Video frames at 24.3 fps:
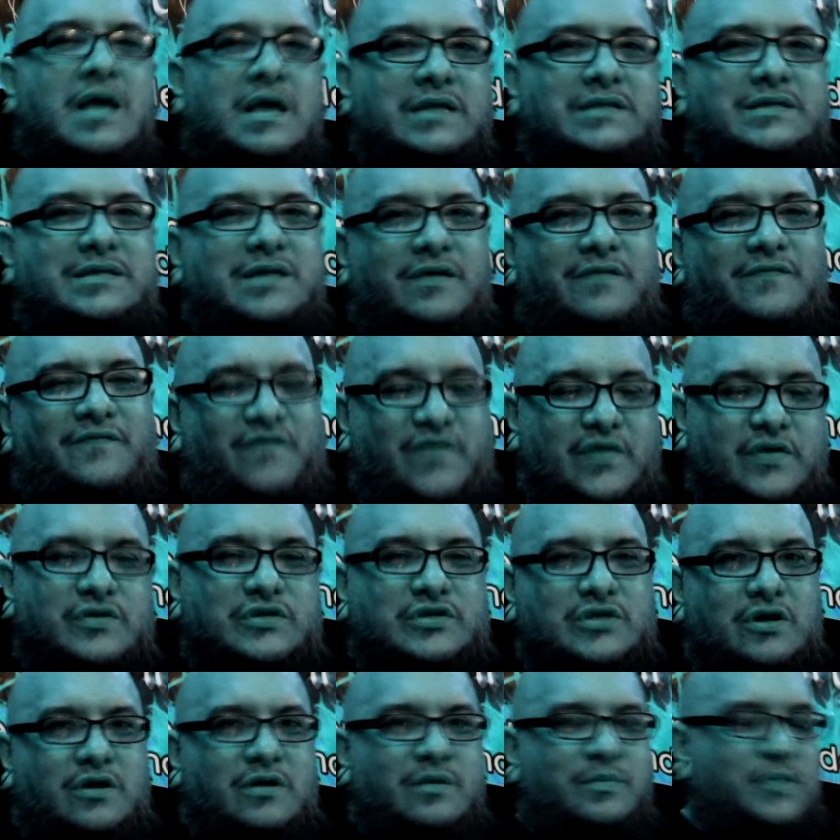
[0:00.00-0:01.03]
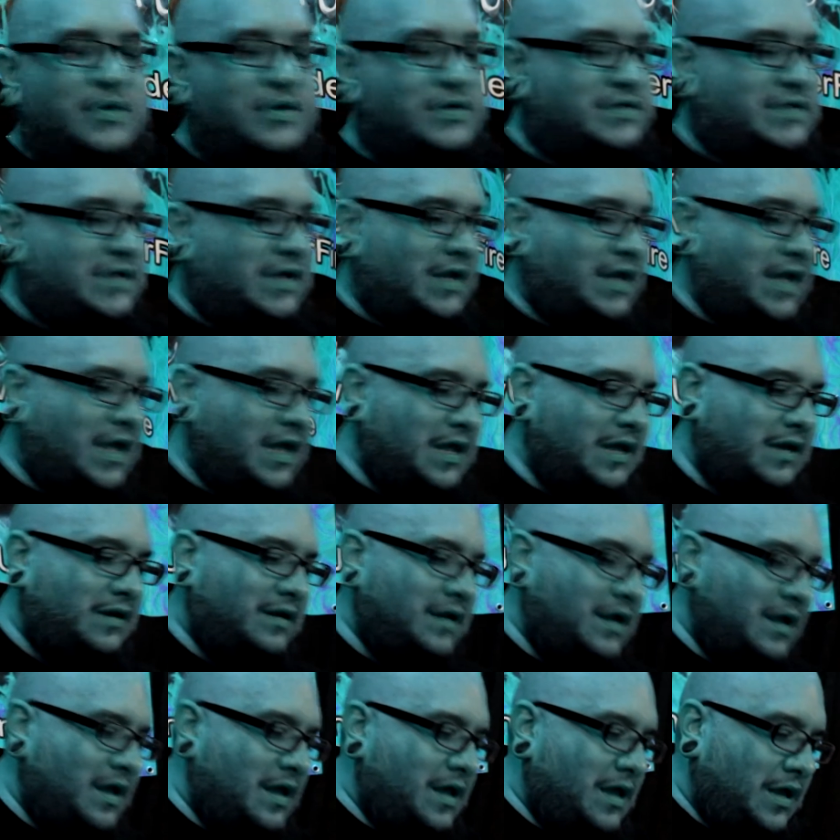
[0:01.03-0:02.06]
to feel certain music.
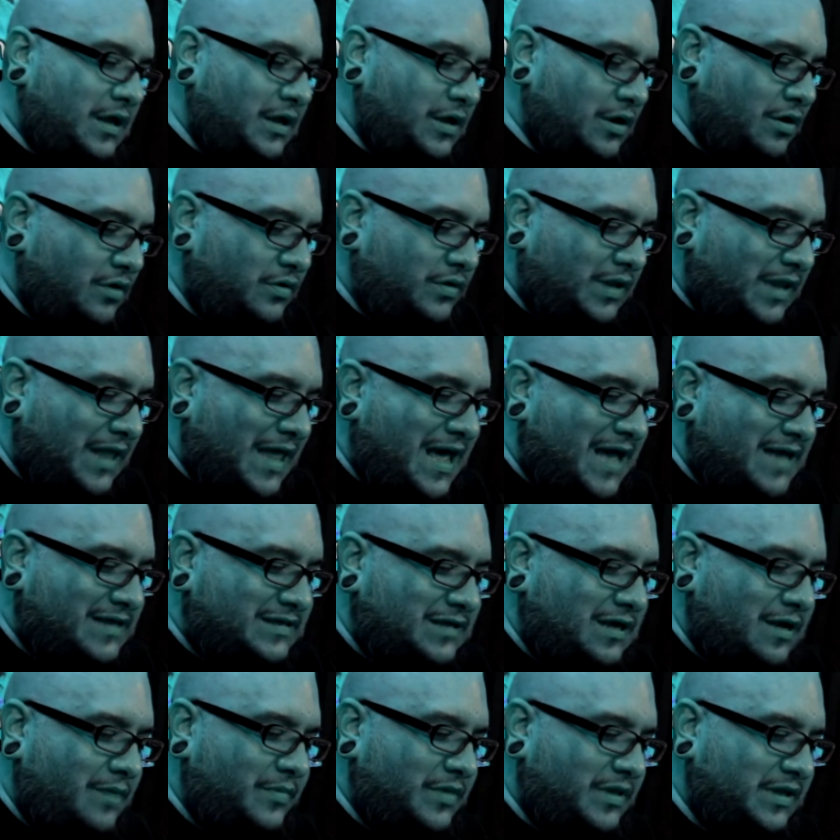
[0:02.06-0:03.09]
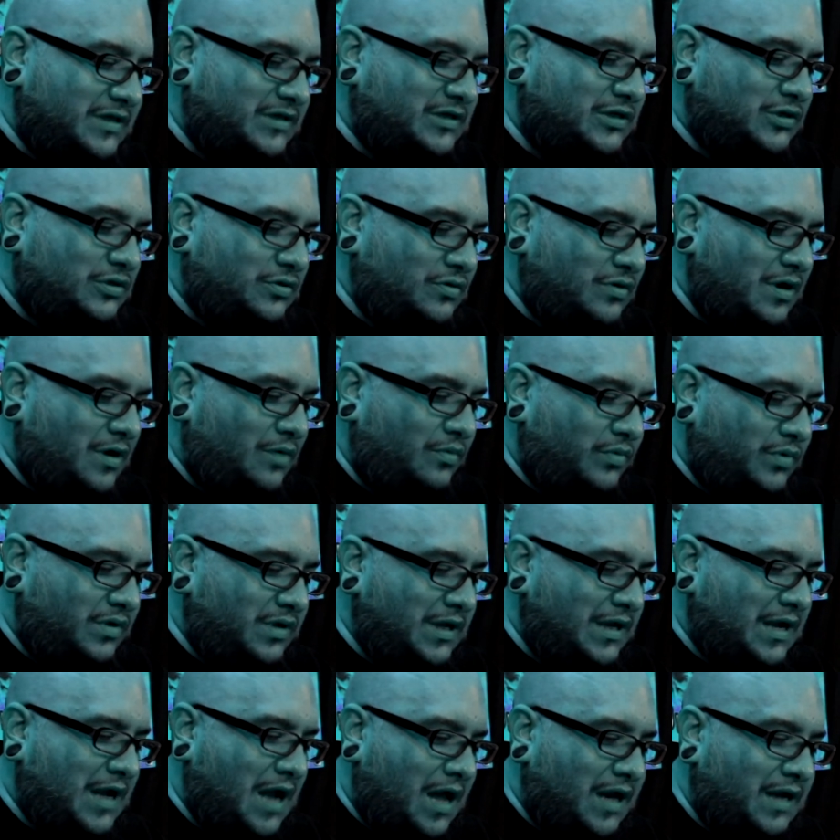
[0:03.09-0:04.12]
And, you know, the last time I listened to it, I
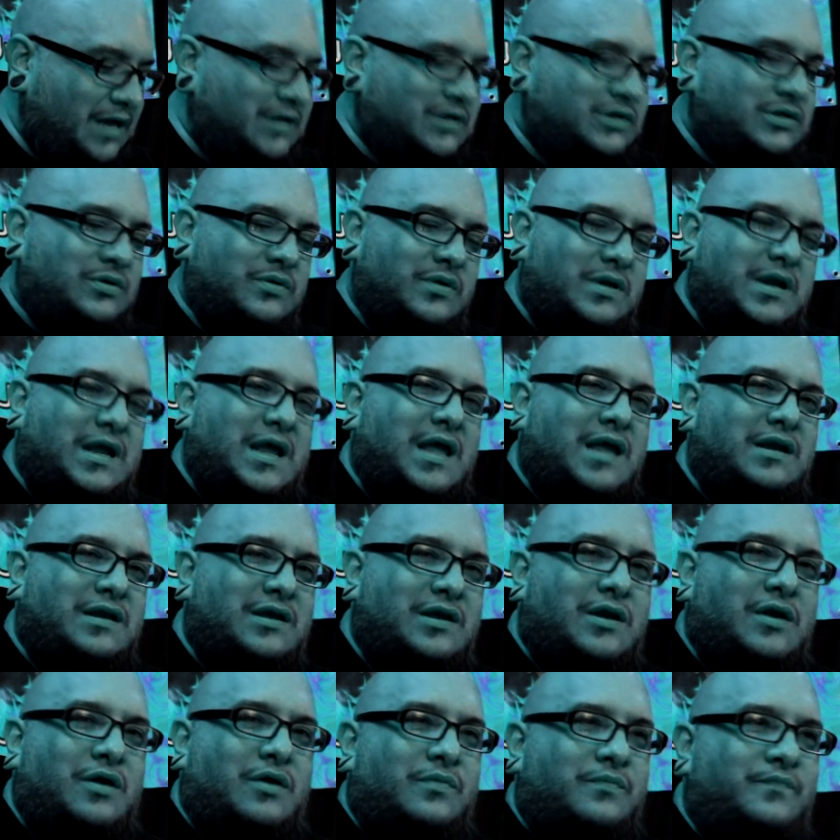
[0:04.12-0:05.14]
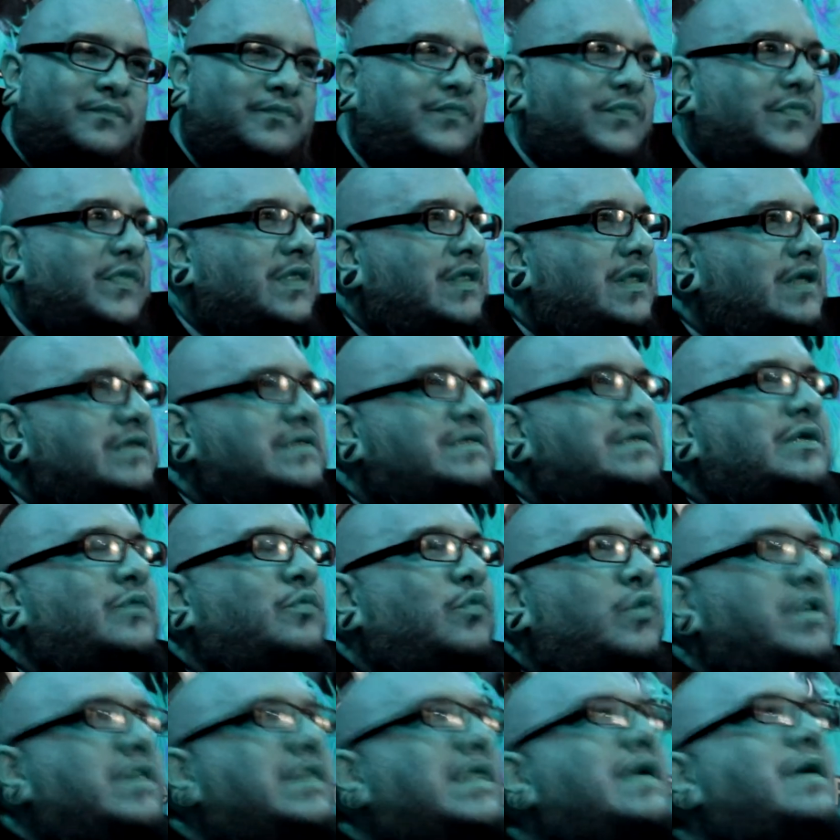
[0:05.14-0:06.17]
really got into it. And, you know, this
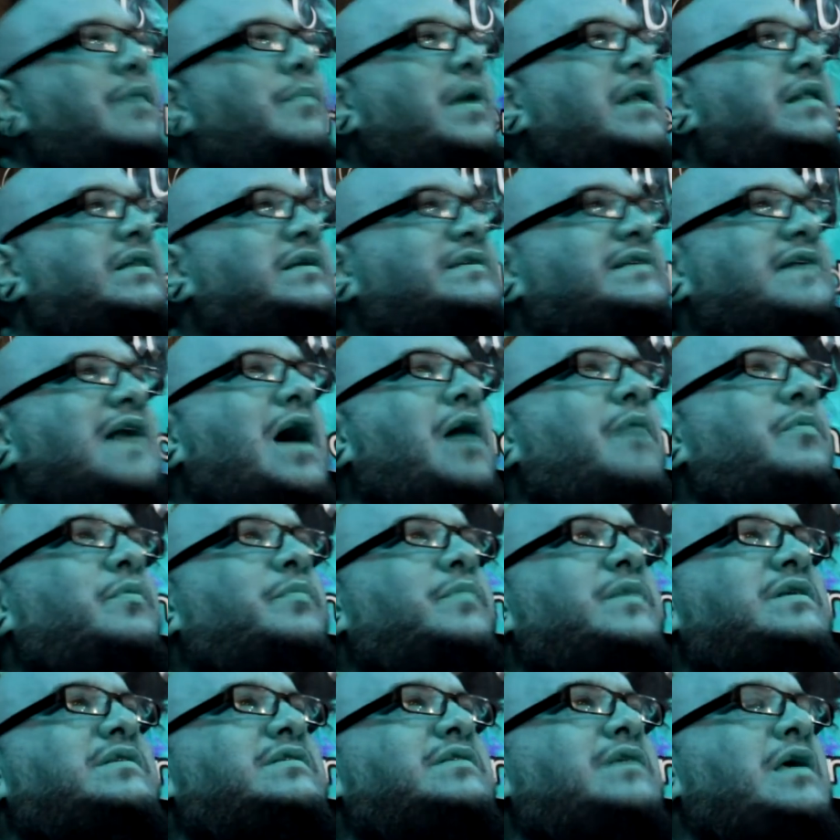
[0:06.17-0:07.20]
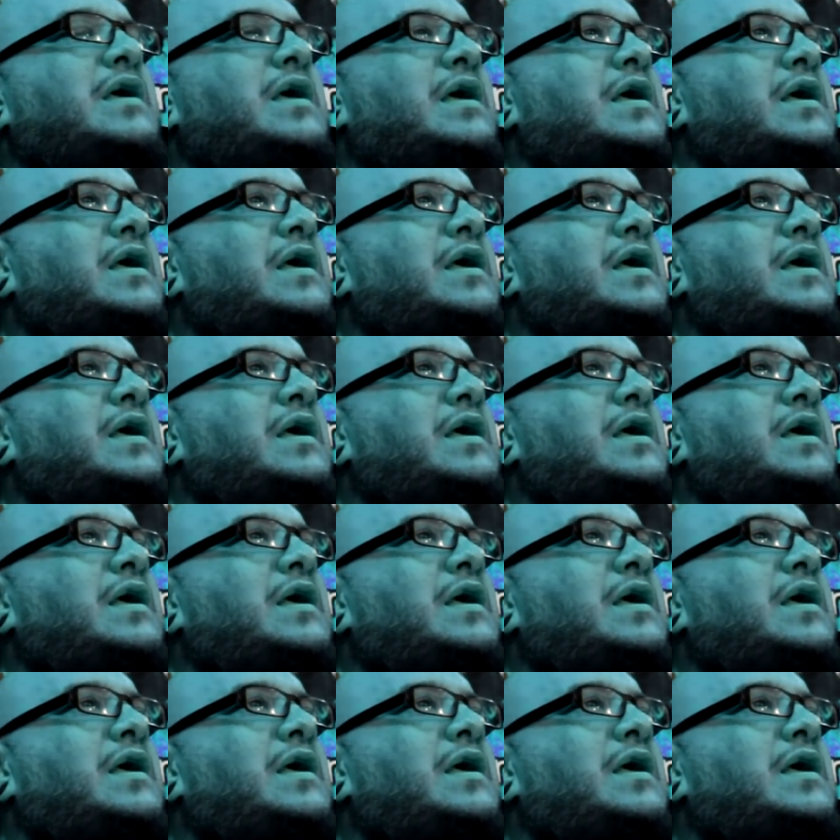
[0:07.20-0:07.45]
one thing about this album is,